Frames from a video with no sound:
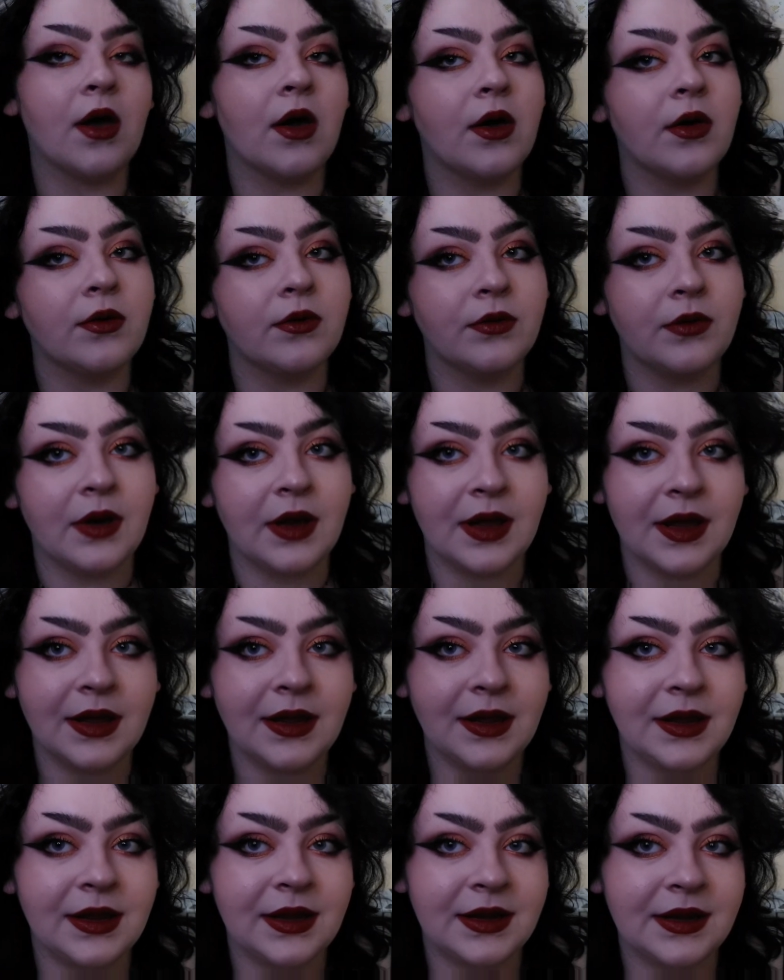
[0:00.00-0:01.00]

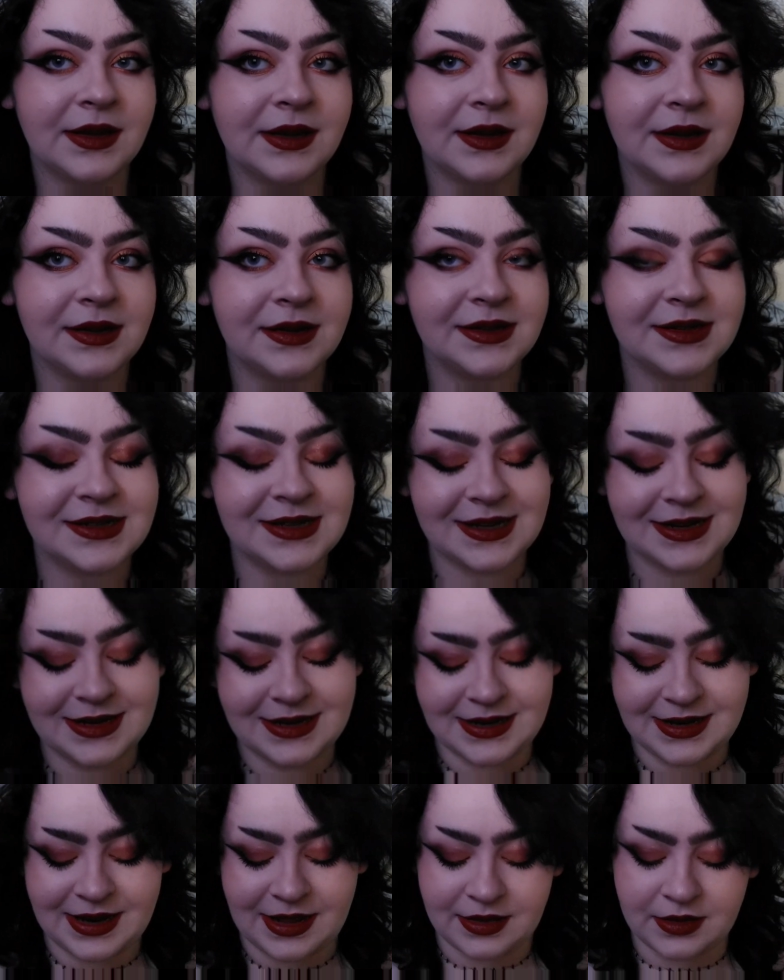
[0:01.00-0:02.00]
Alright.
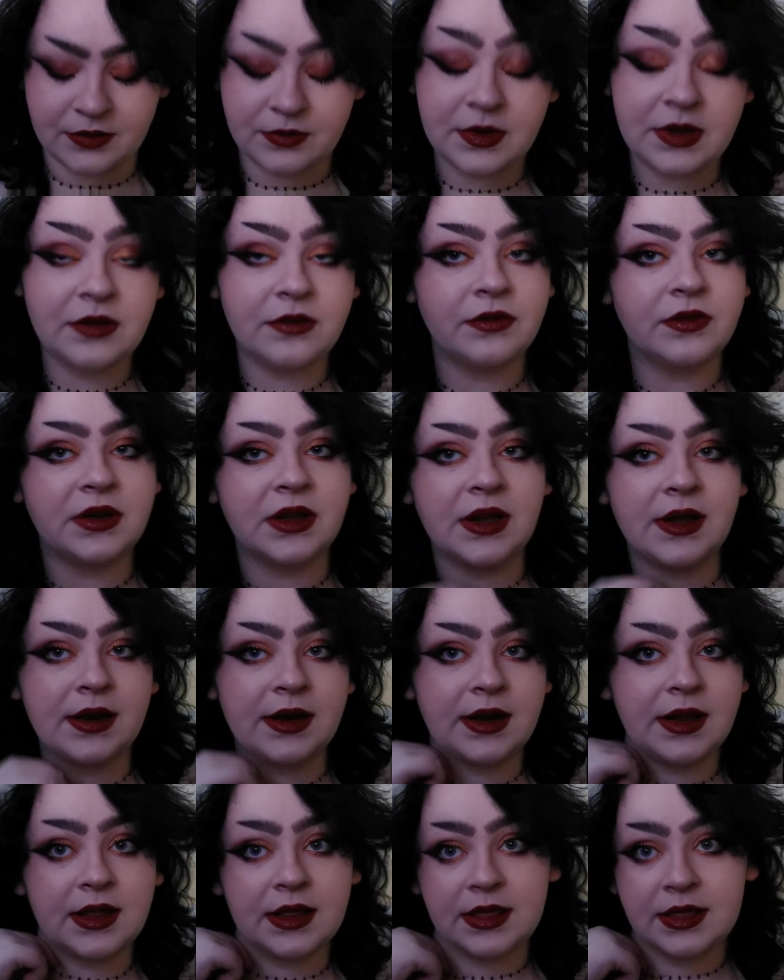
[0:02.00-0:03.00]
Now that we've
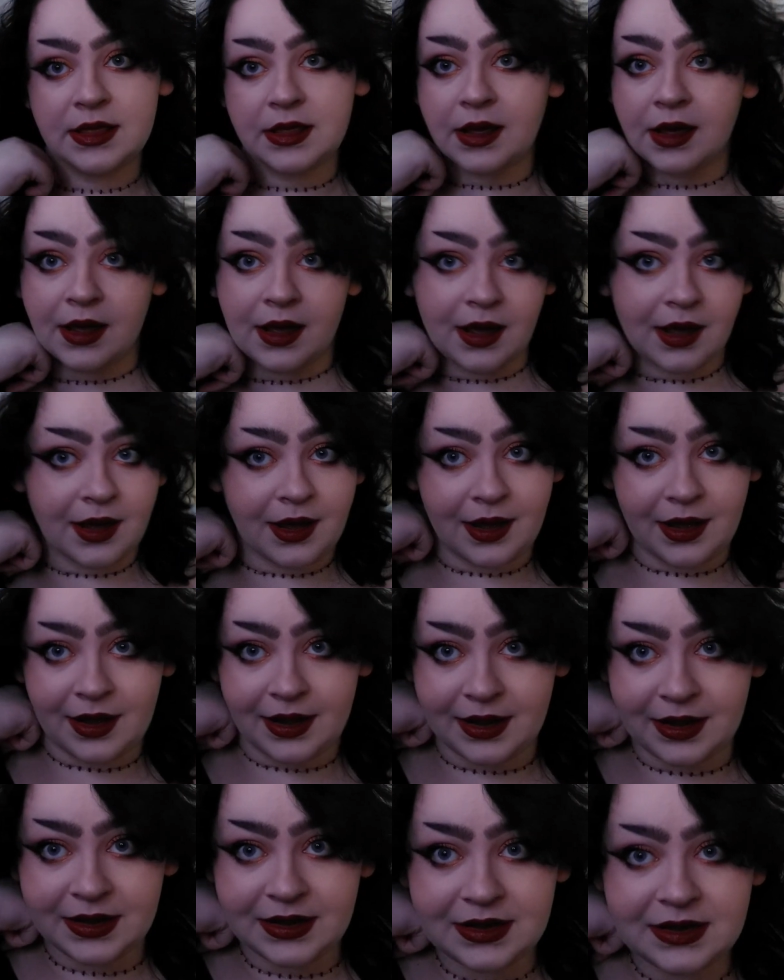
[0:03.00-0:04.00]
done the
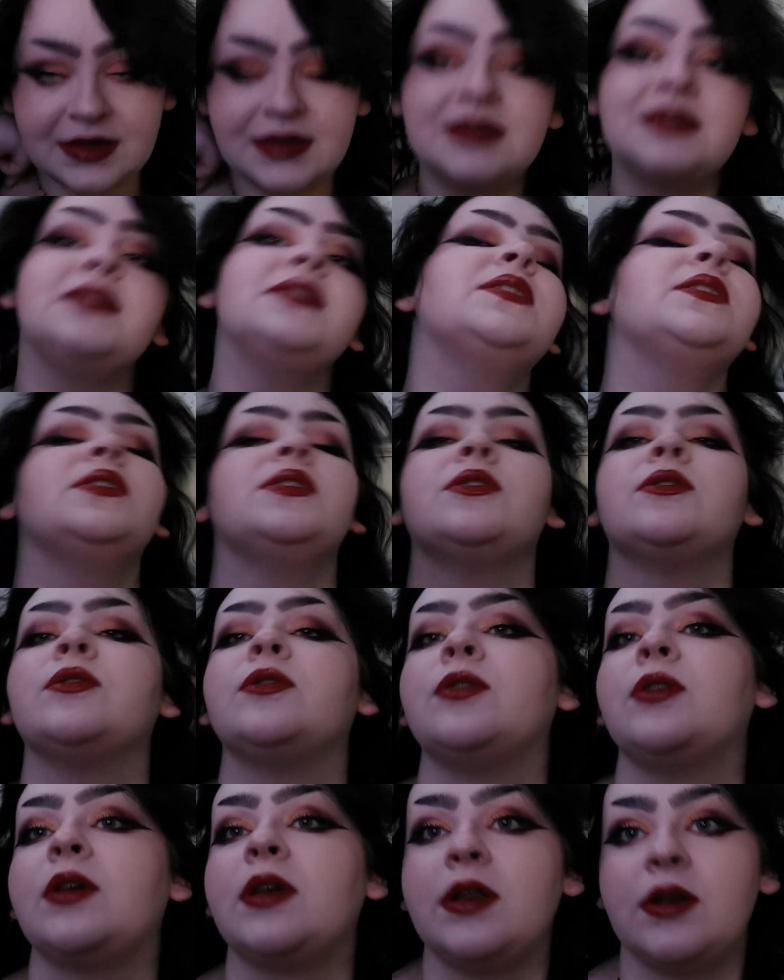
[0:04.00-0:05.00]
eyes, you're
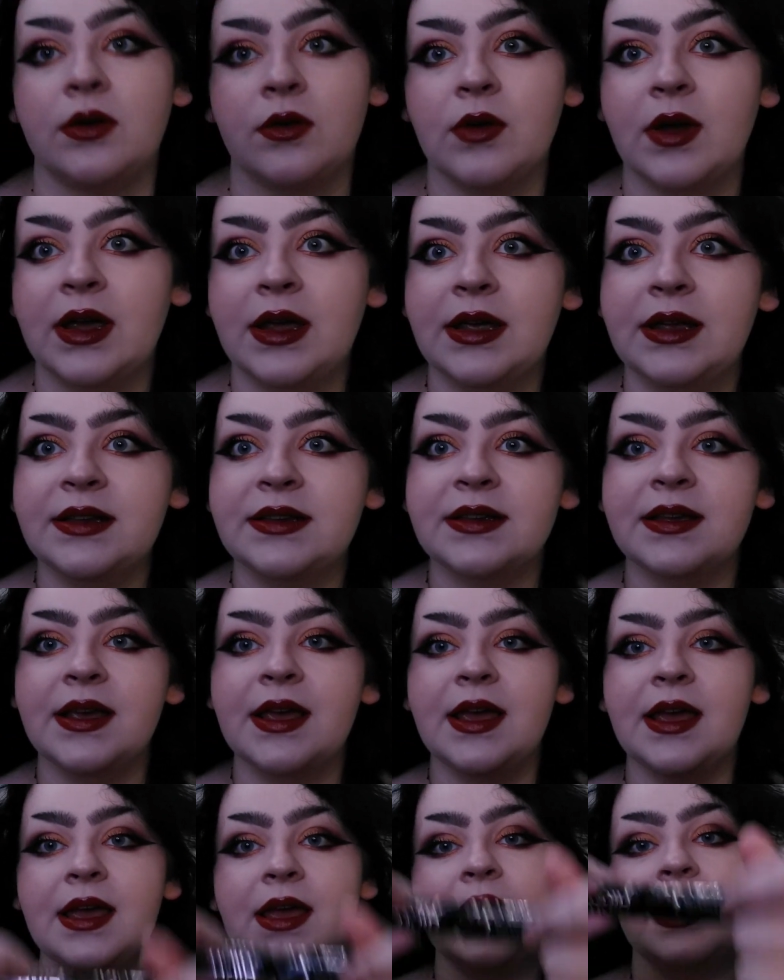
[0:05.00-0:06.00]
looking great.
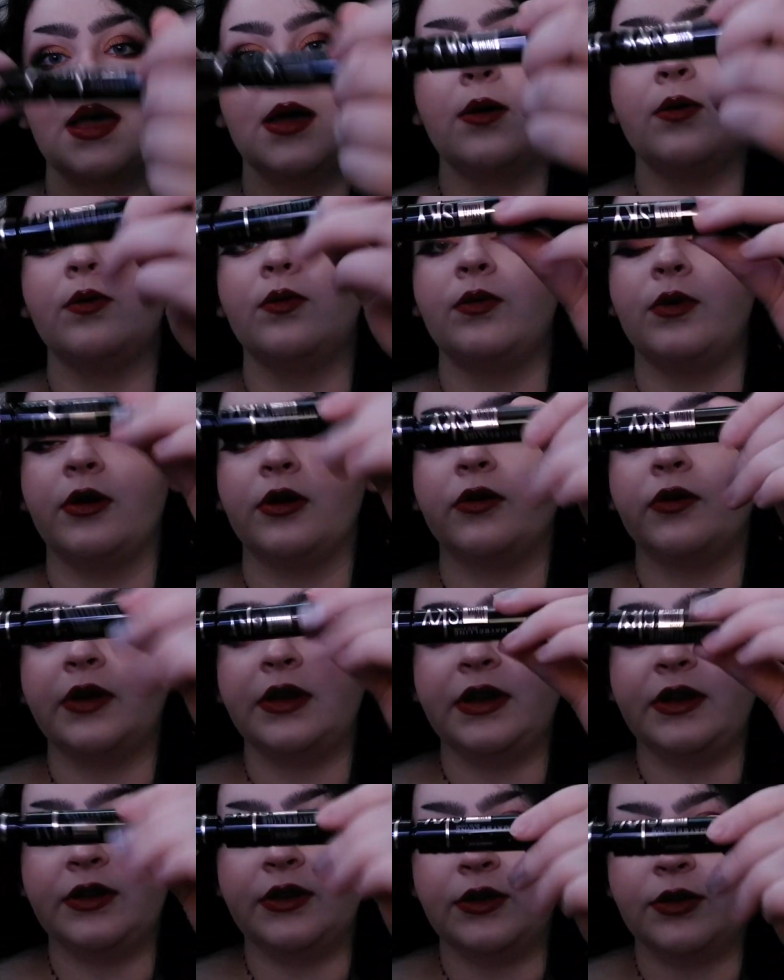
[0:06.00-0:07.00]
We're going
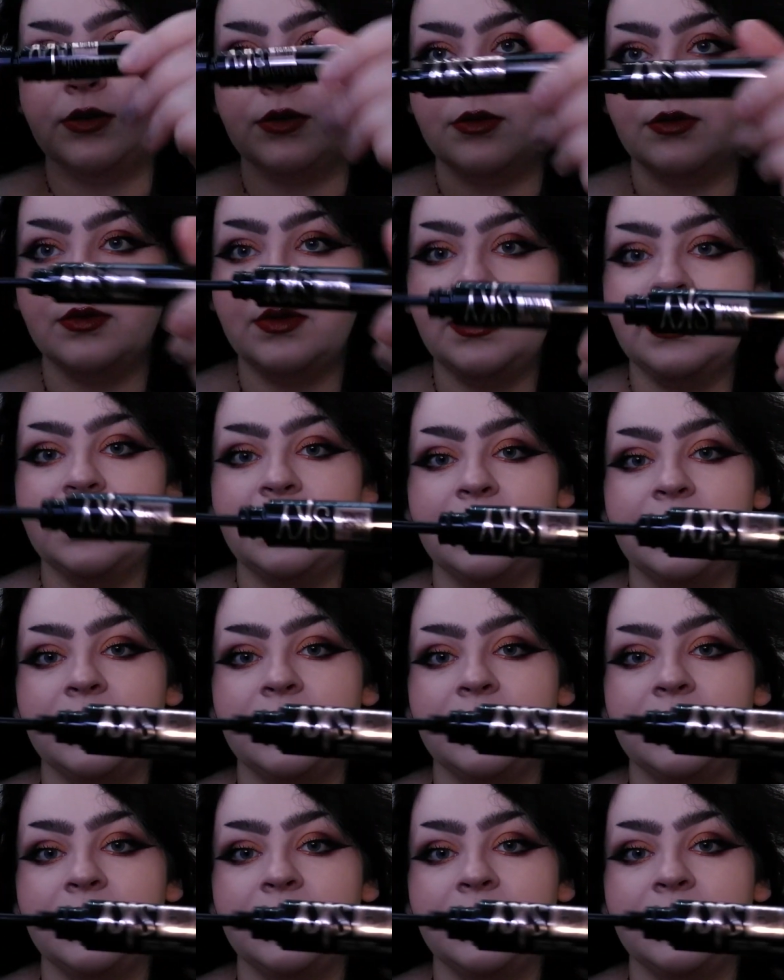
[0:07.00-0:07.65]
to do